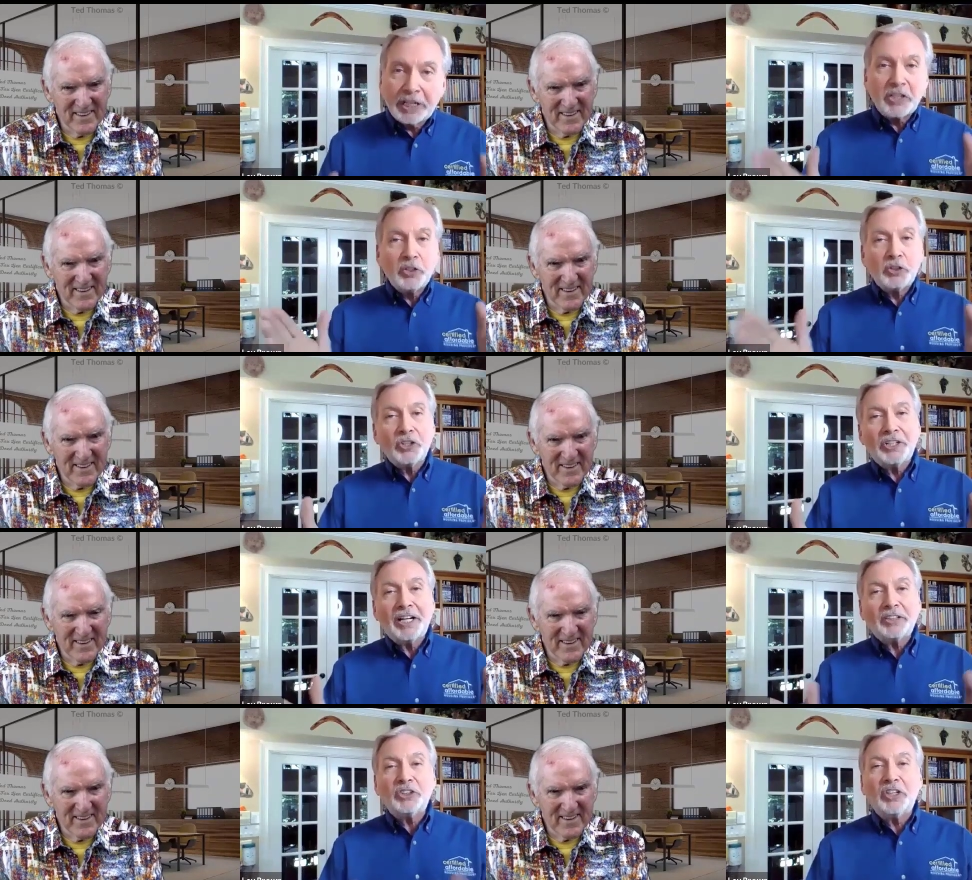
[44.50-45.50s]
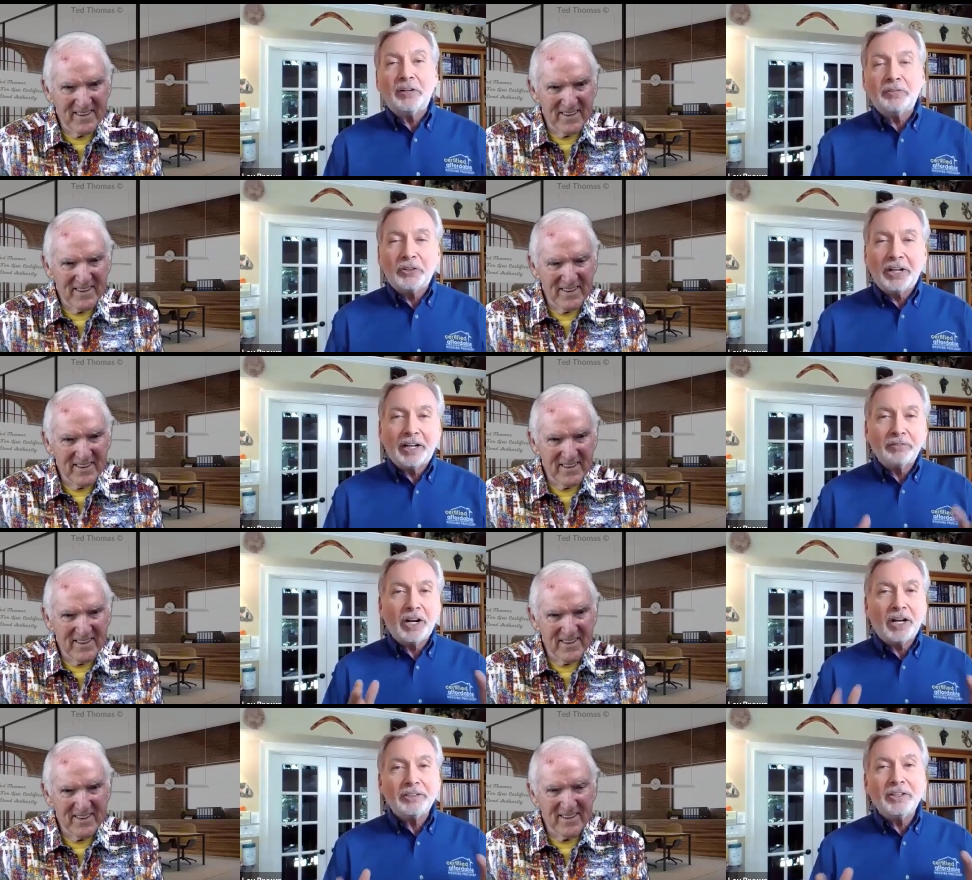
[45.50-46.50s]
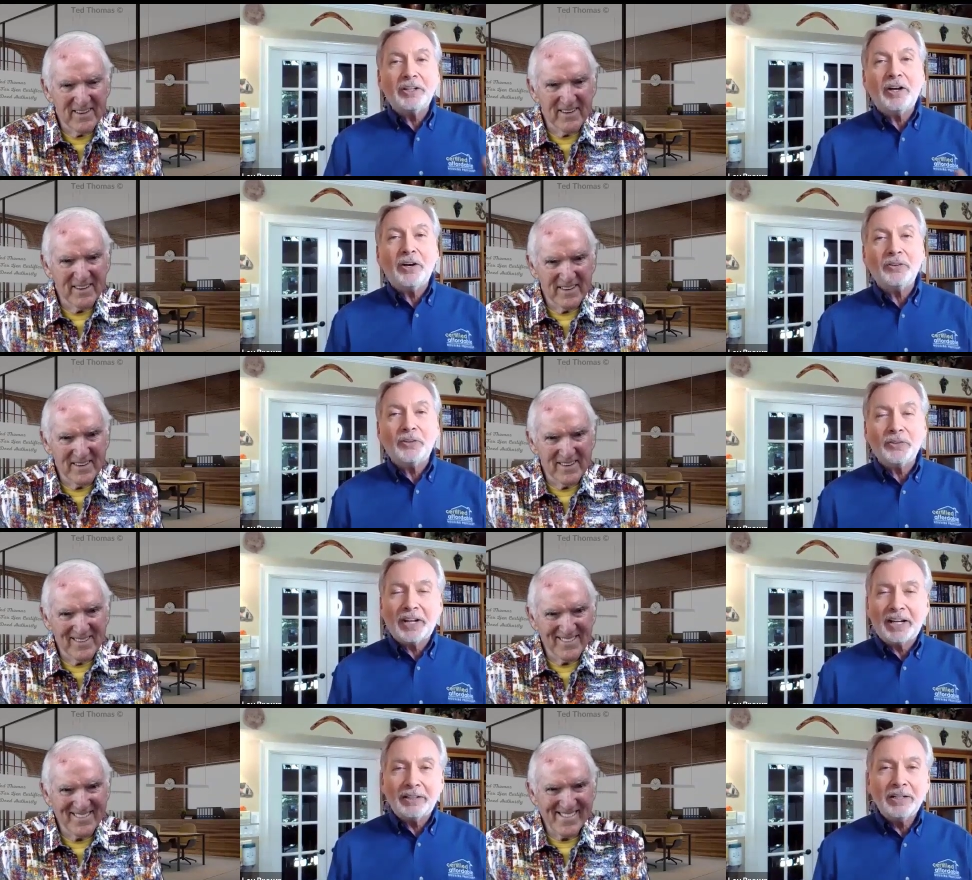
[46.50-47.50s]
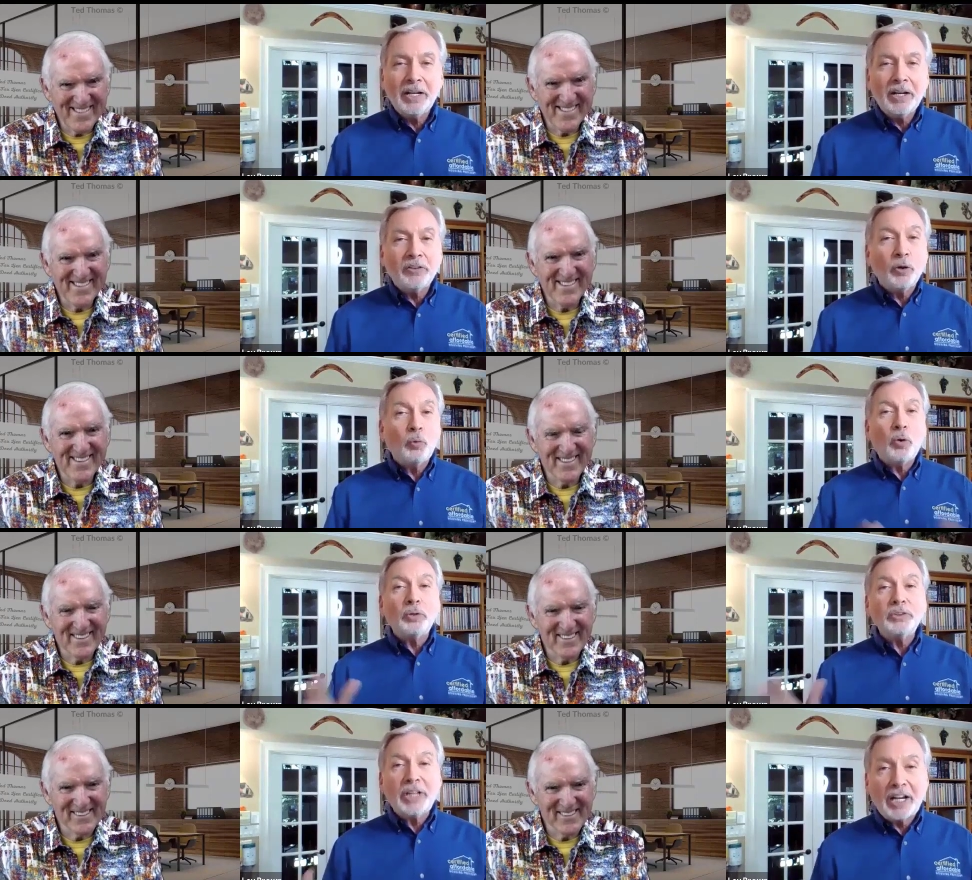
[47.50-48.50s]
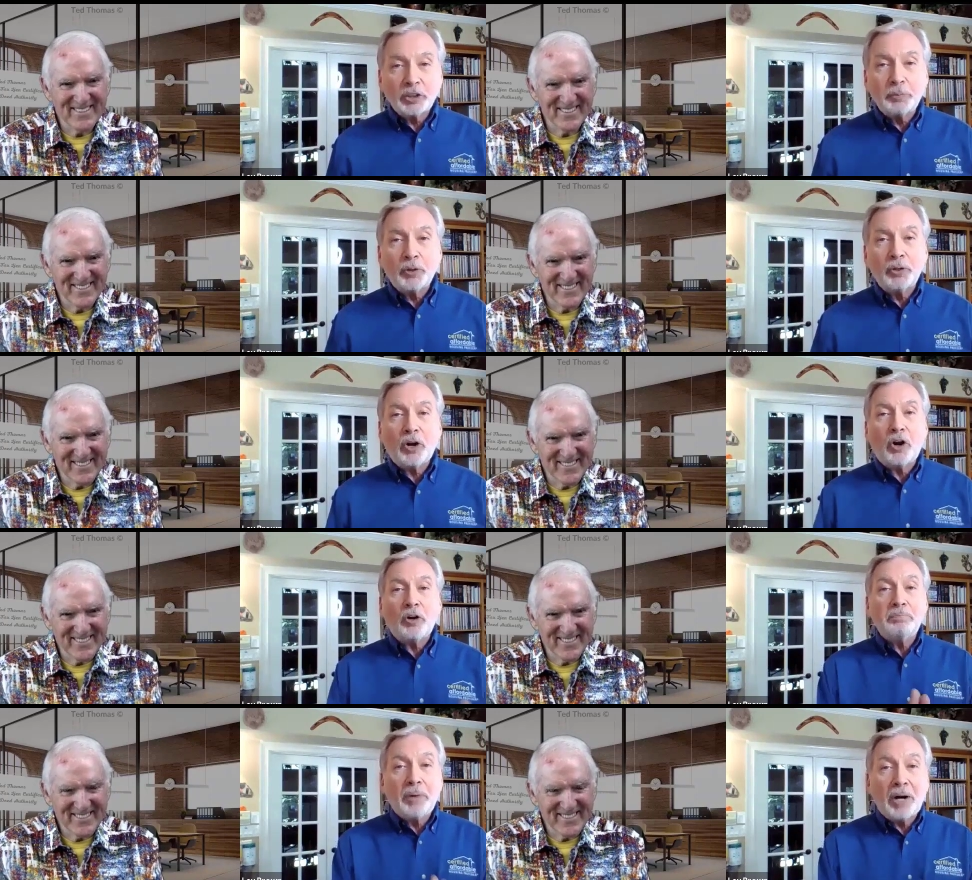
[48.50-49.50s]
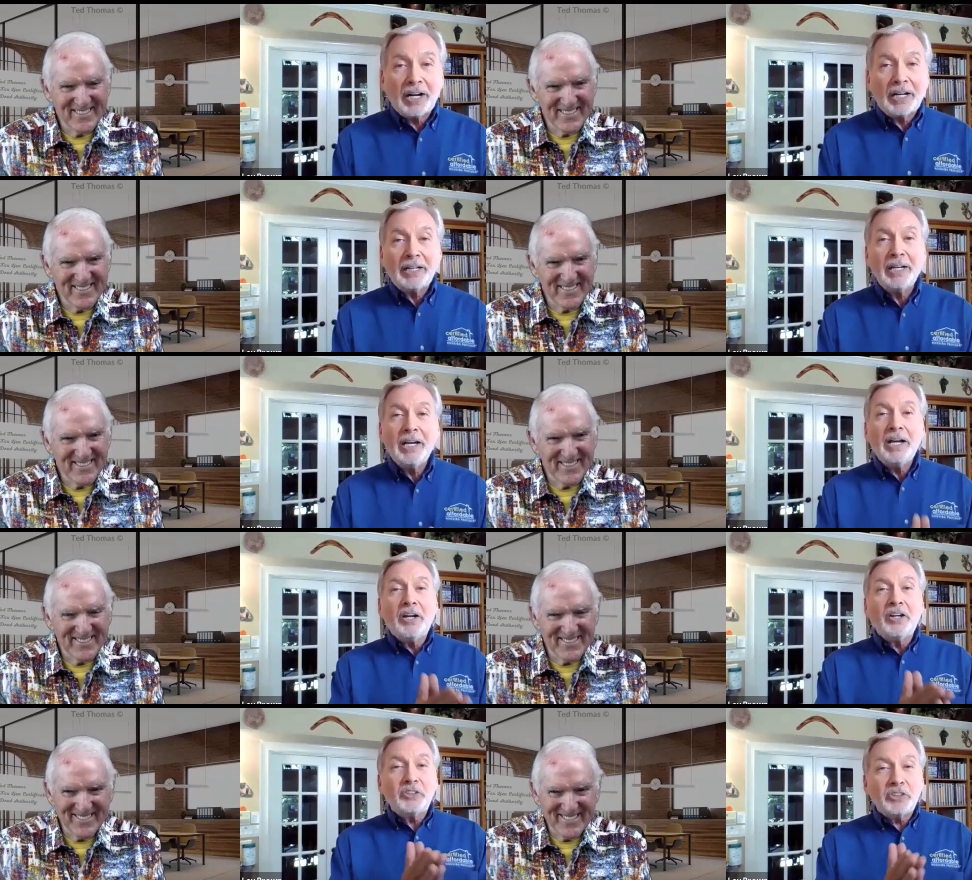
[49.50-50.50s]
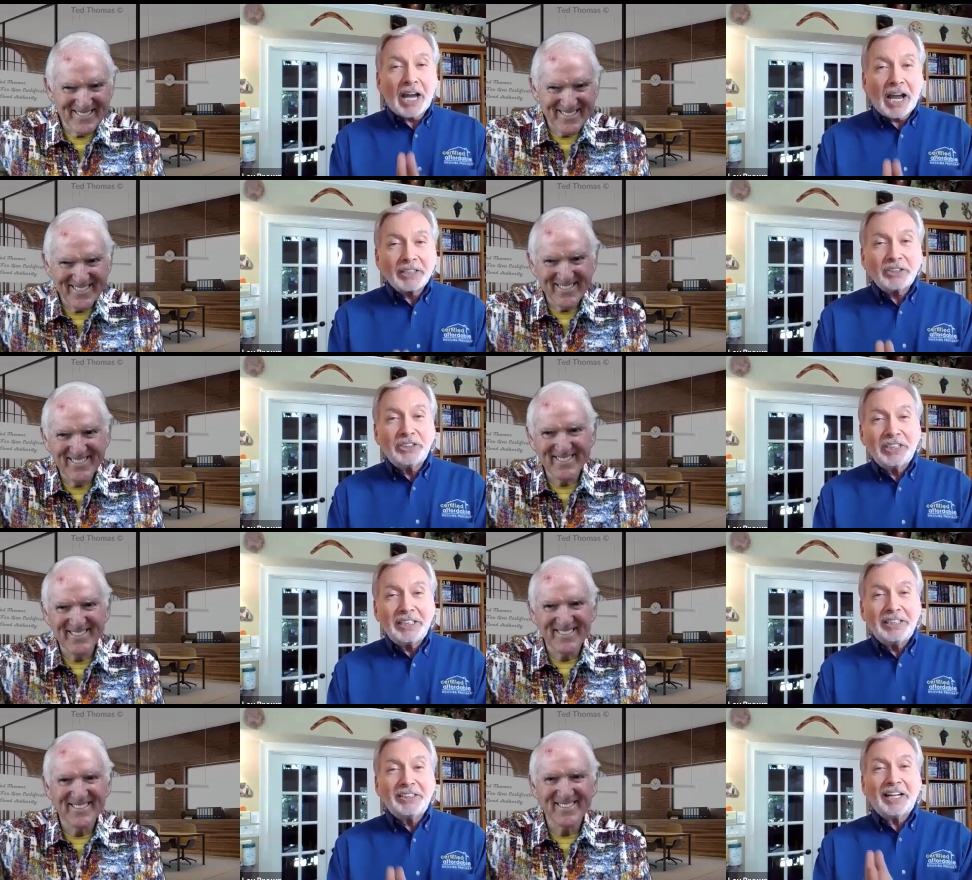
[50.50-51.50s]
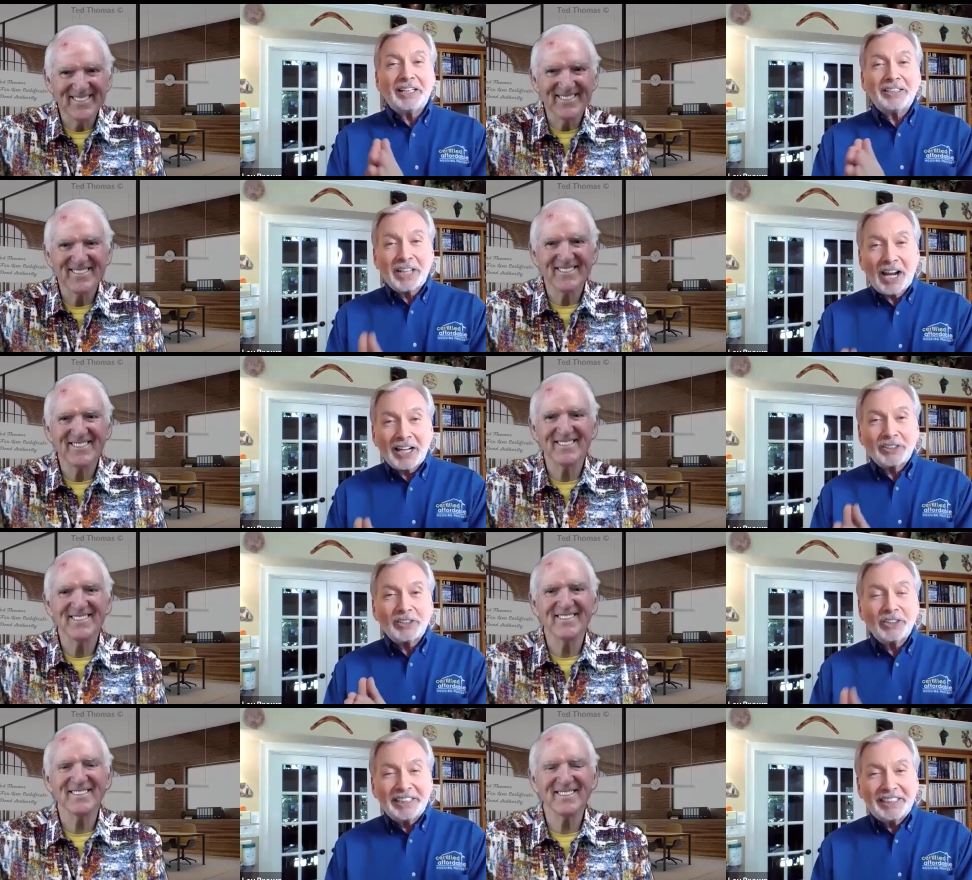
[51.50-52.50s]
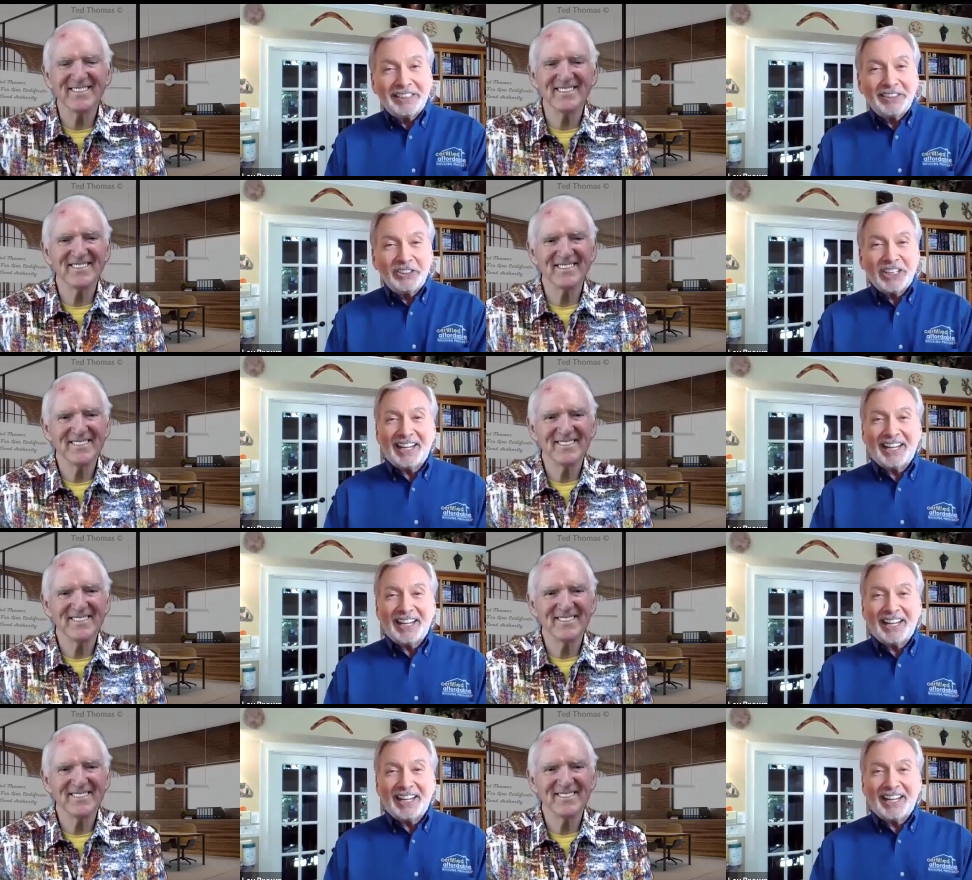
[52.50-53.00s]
Speaker 1: take you to the next level. And I've got none other than the world's expert on buying tax deeds and tax liens